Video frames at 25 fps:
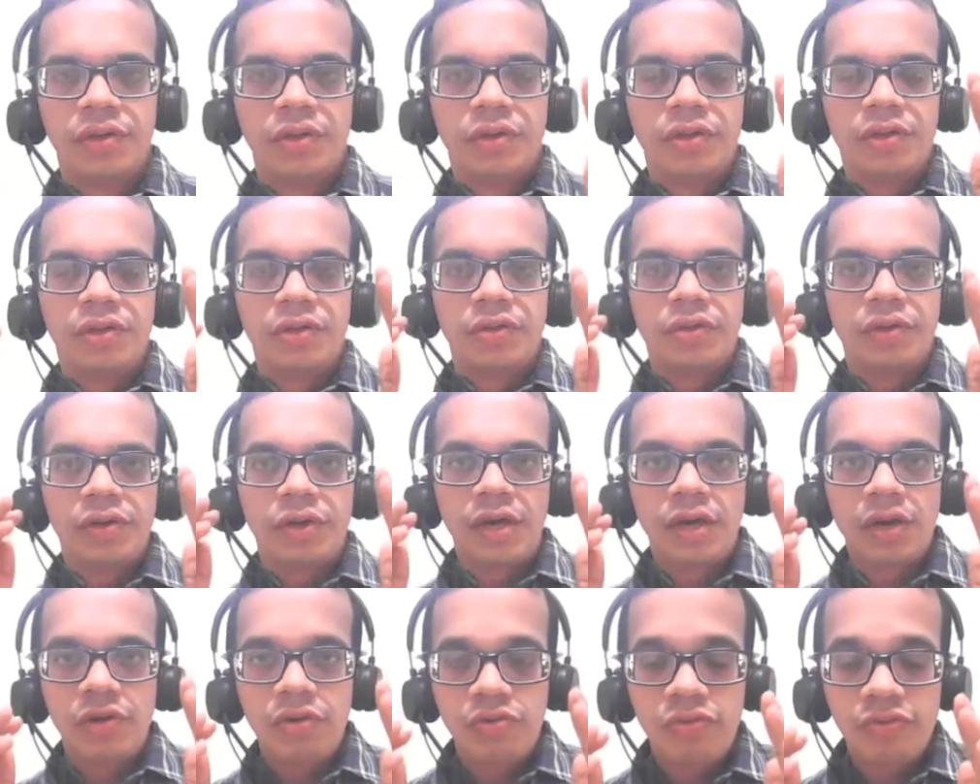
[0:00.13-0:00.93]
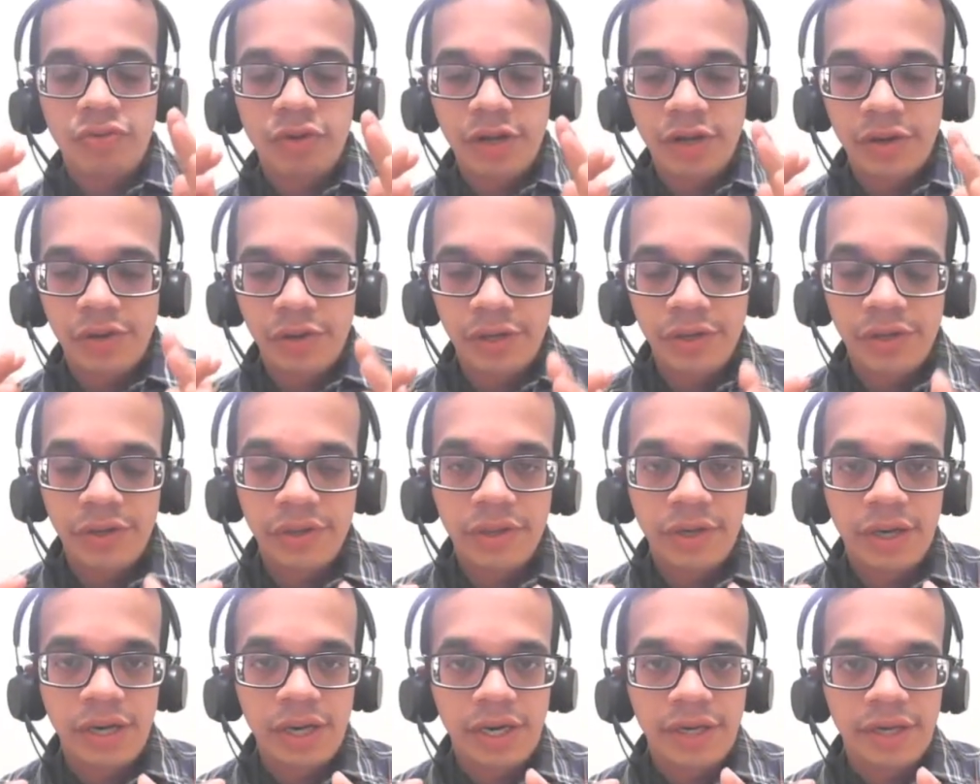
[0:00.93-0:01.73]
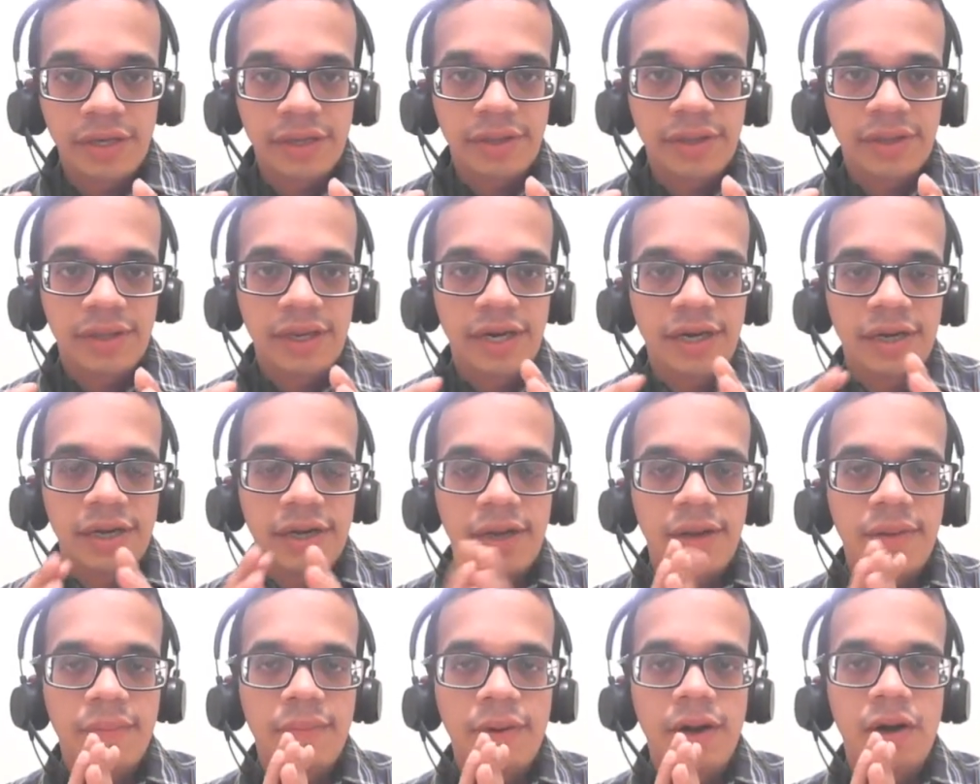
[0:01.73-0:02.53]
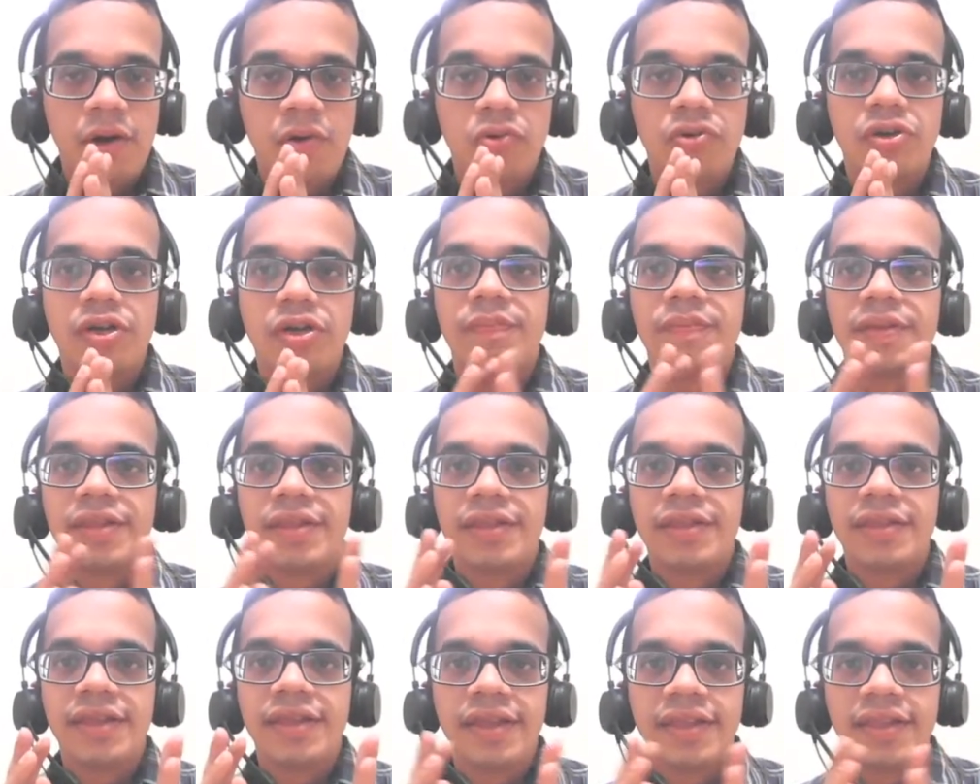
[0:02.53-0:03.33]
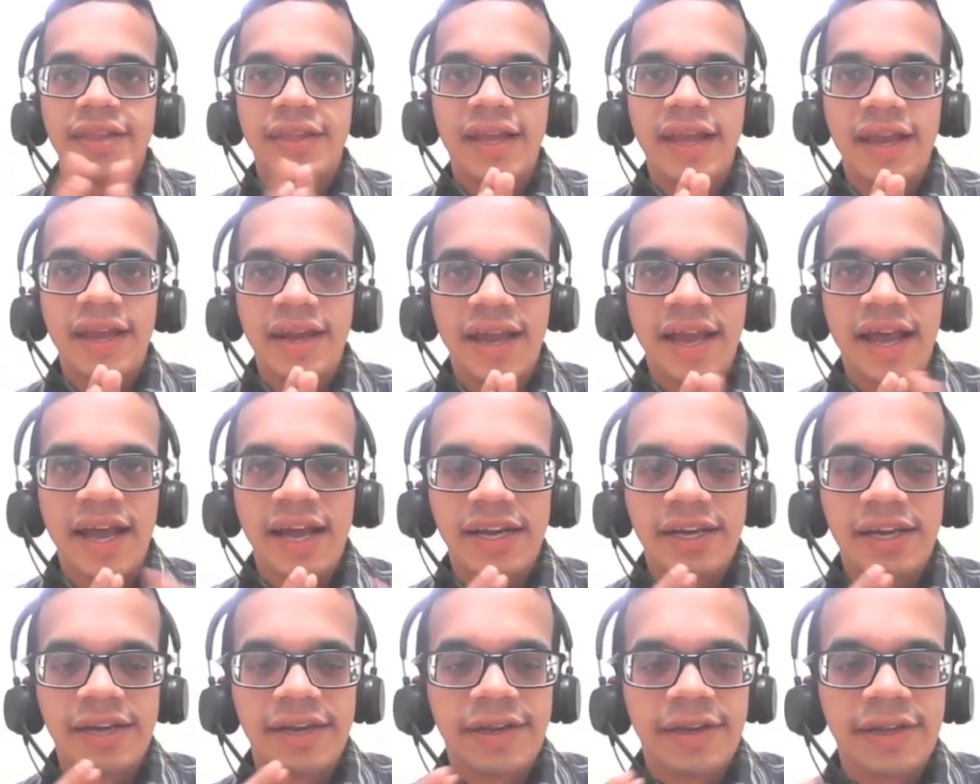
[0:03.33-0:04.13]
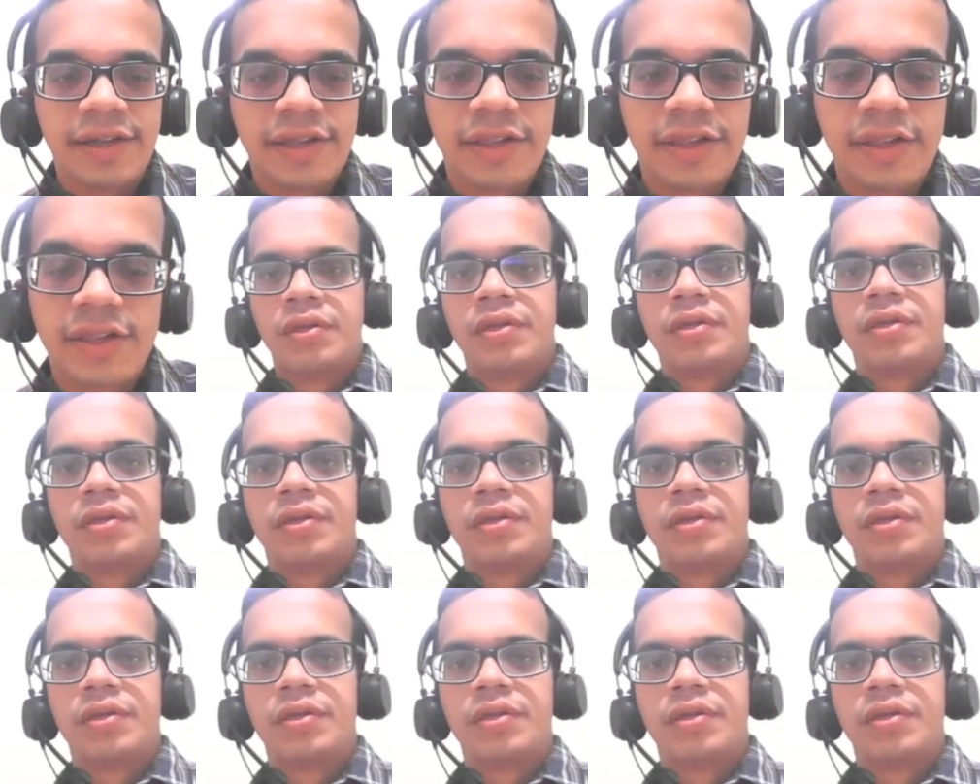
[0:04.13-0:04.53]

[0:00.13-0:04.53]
So now we are going to understand about the business analytics.